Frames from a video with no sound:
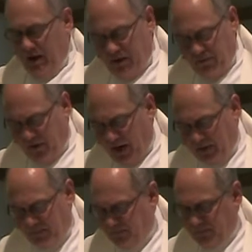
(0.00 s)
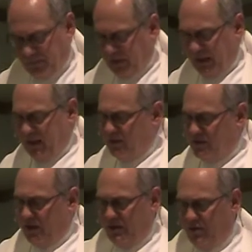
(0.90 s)
You've got
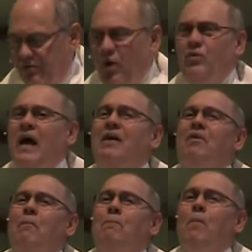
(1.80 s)
kids and don't have a